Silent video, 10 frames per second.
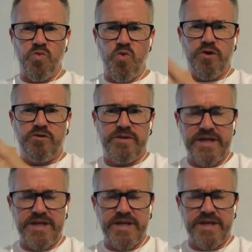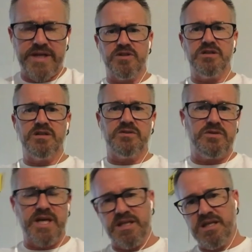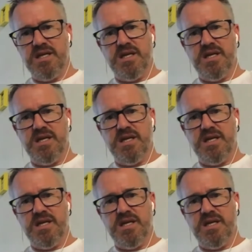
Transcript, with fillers: on water, or that he's Son of God, or that